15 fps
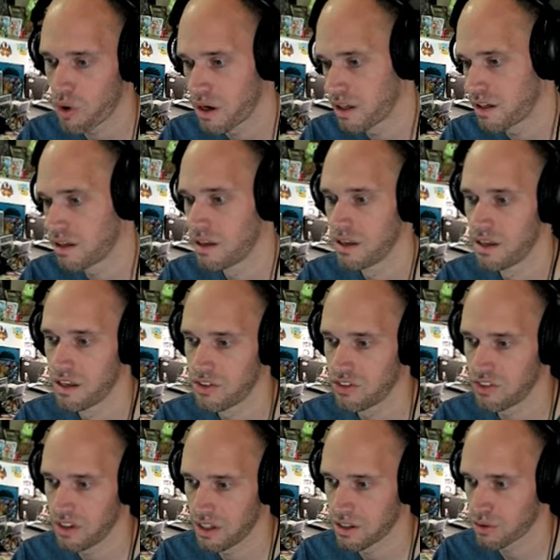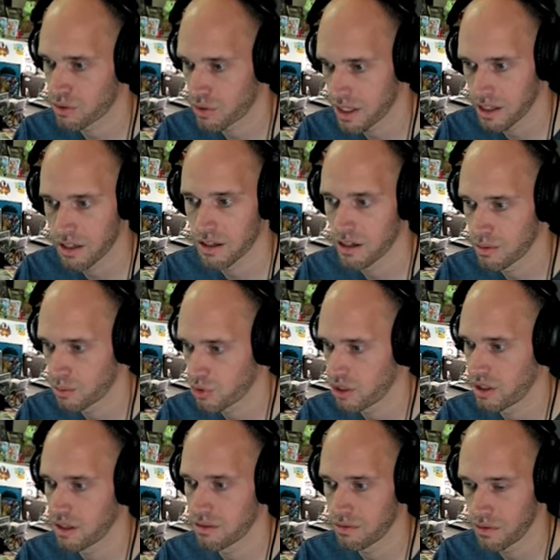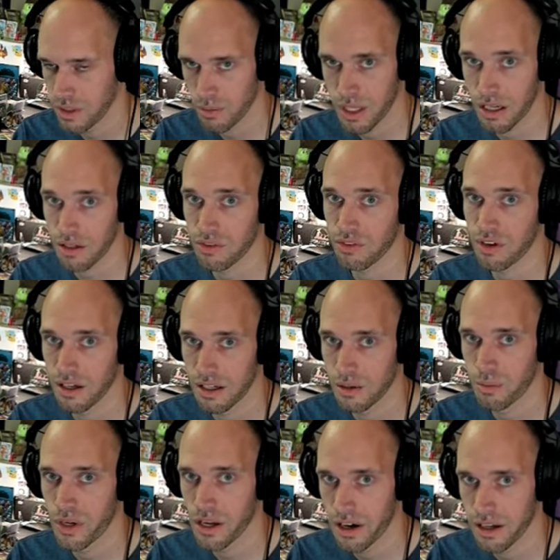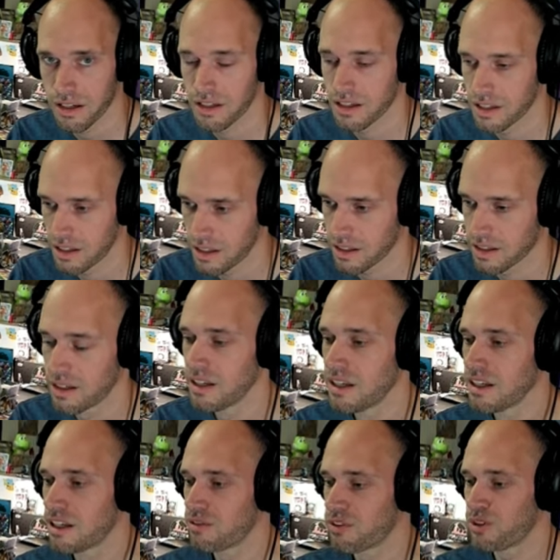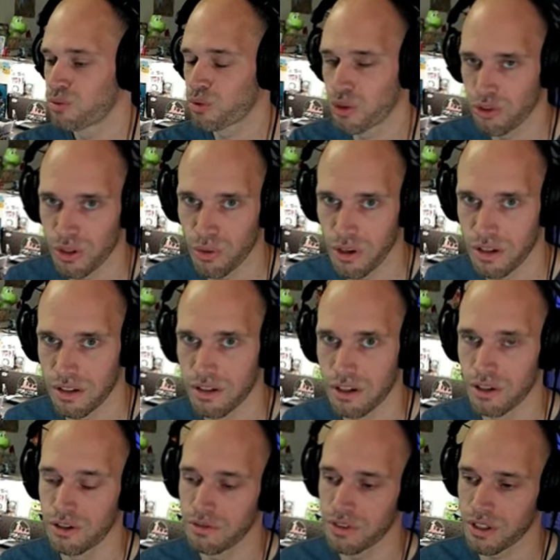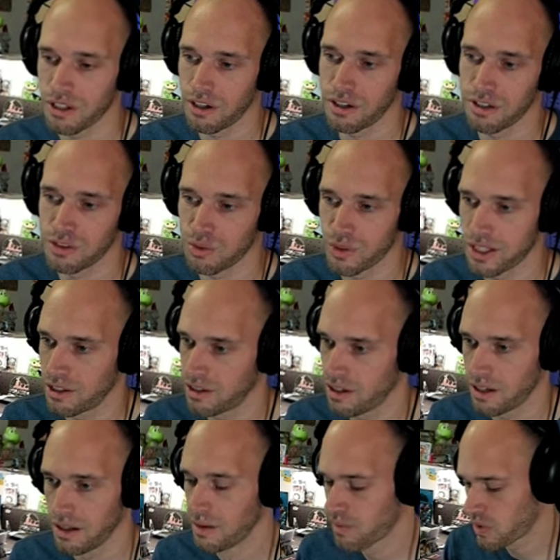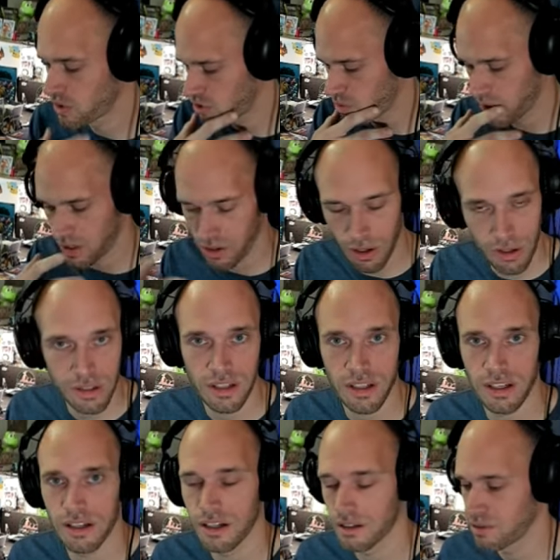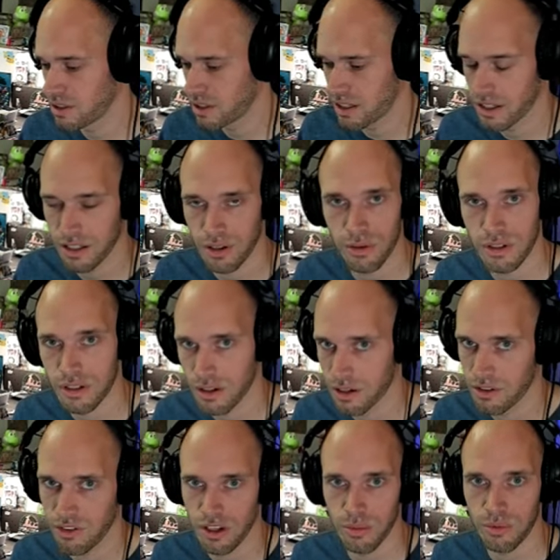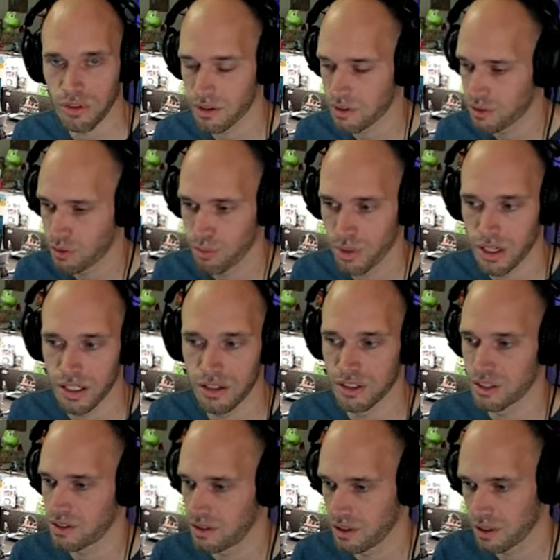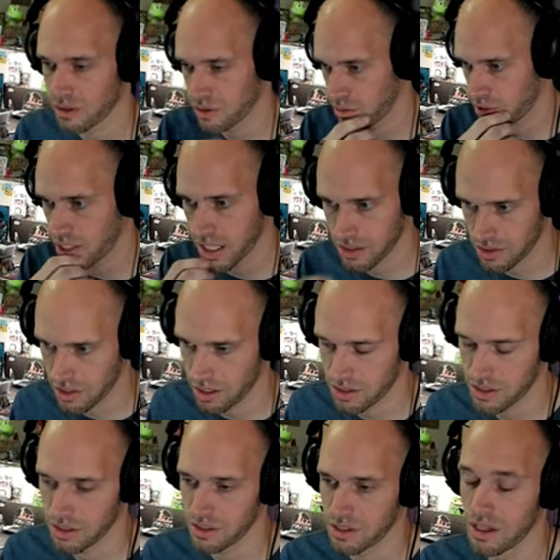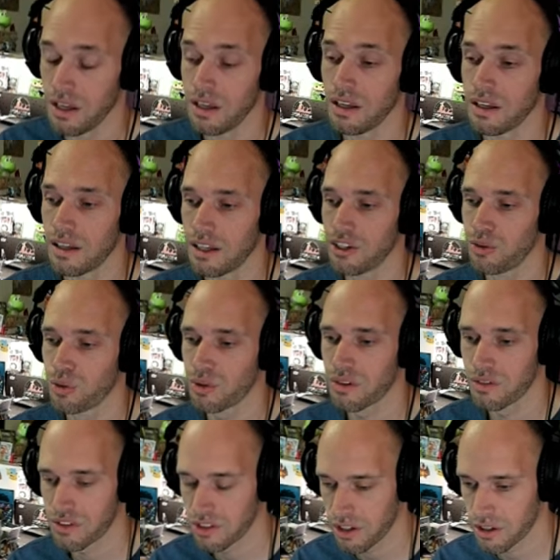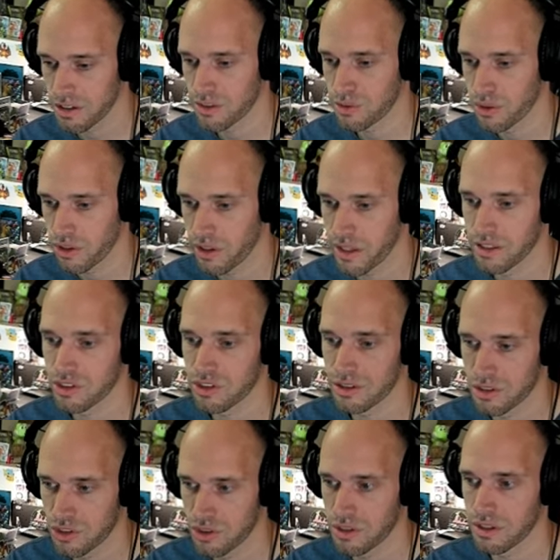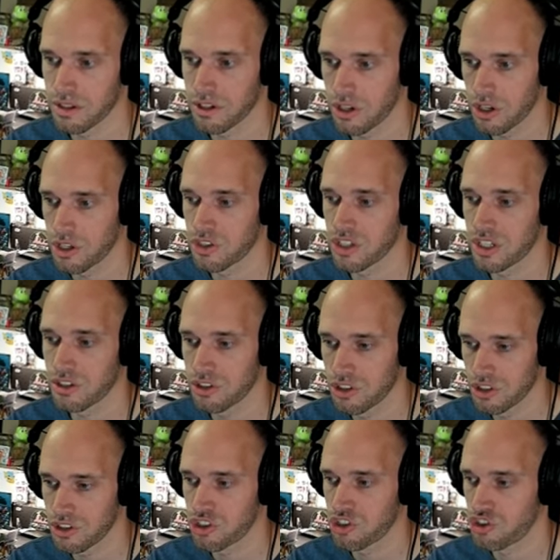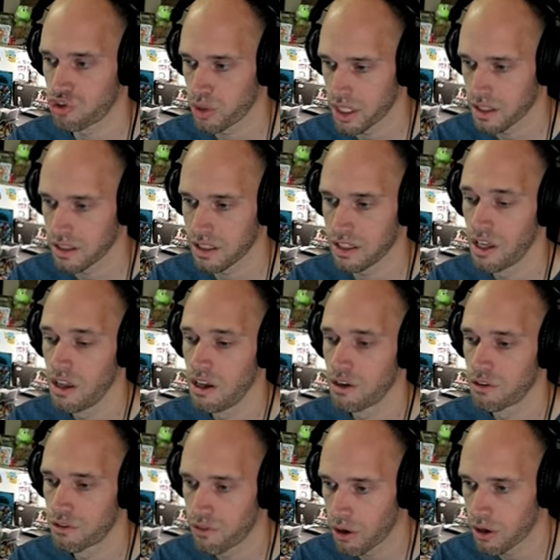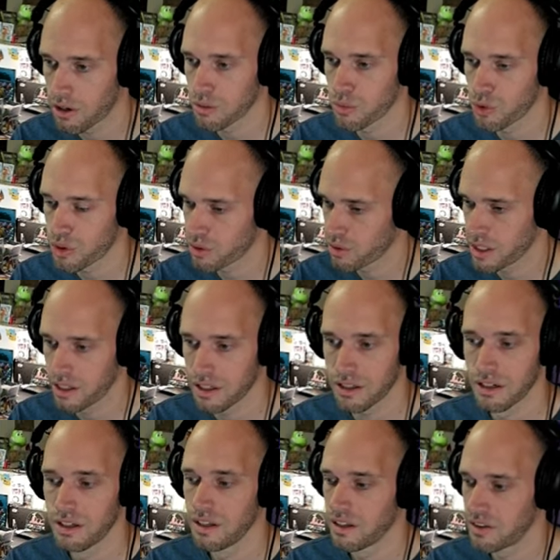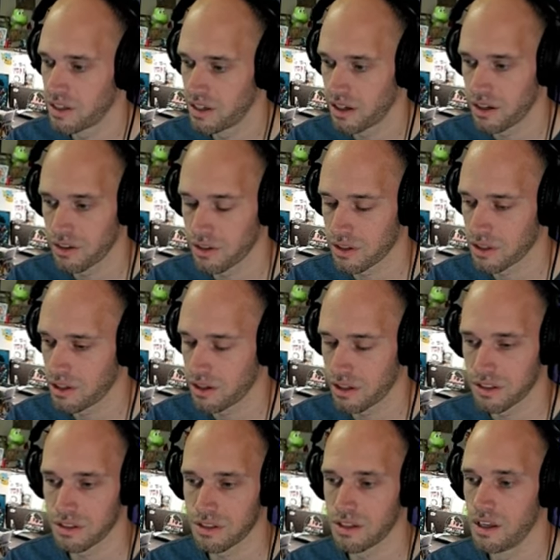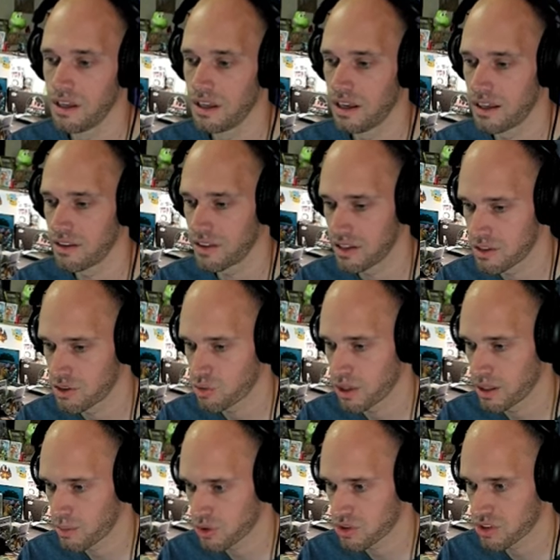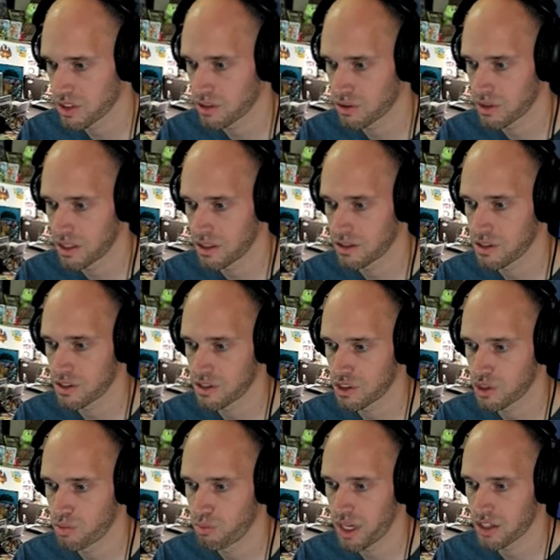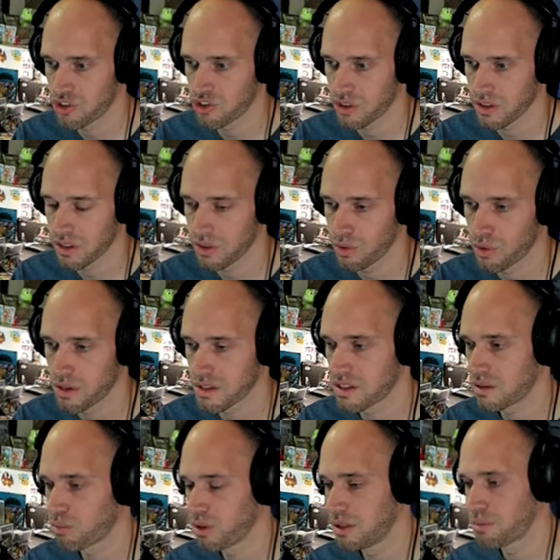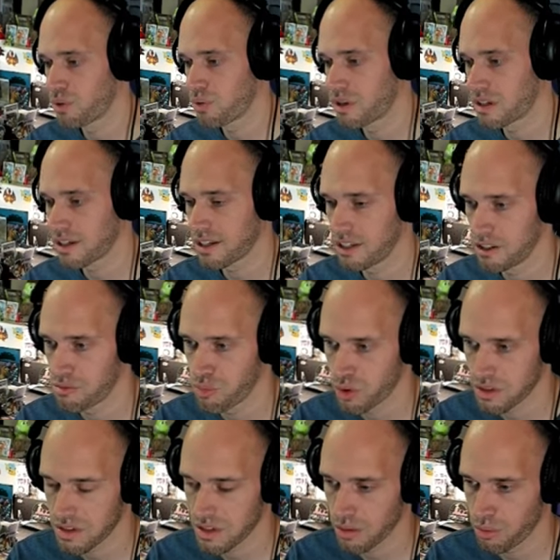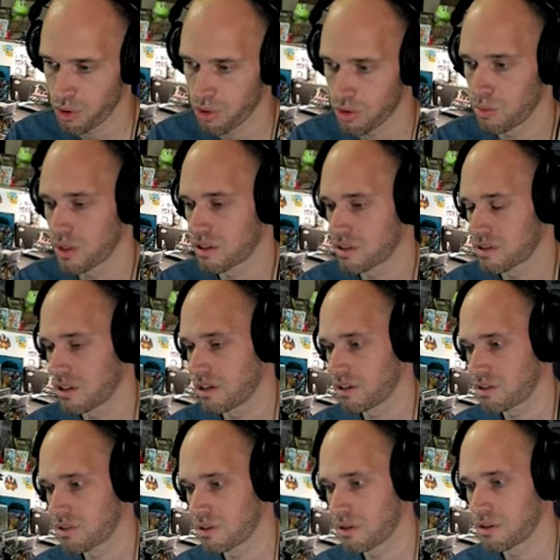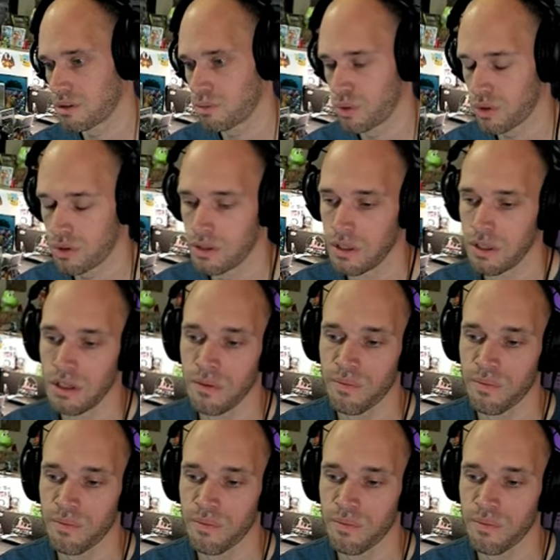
one secret rare Umbreon VMAX. I am not kidding. If you really want to know if a card is rare or not, you spend all day, every day, going to card shops, looking through binders and looking through glass cases, and you will start to realize there are certain cards that are just strictly far more rare than other cards. And these Rainbow Secret Rares, especially the ones that people want to keep once they pull because they are so hard to pull,